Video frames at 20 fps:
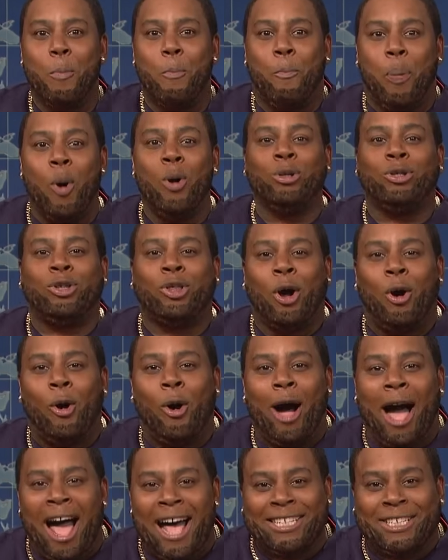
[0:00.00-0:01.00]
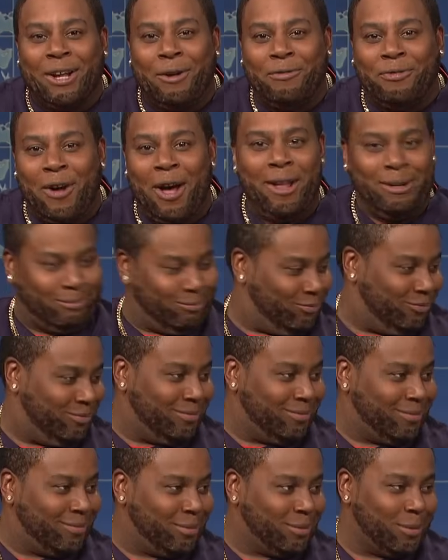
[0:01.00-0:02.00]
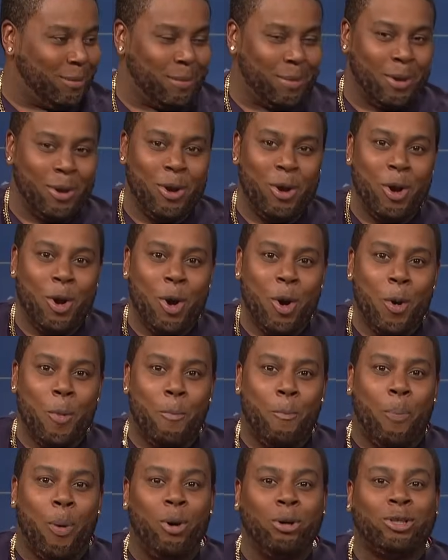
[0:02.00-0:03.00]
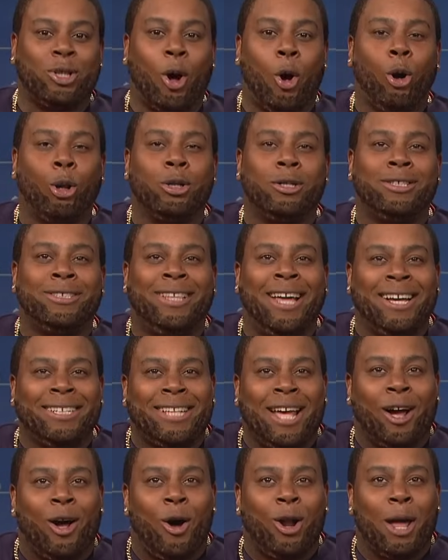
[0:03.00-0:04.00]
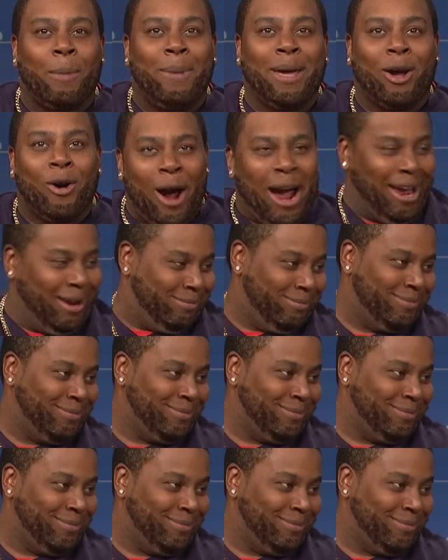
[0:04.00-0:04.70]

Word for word: Punto, have some fun. Punto, this is gonna be great.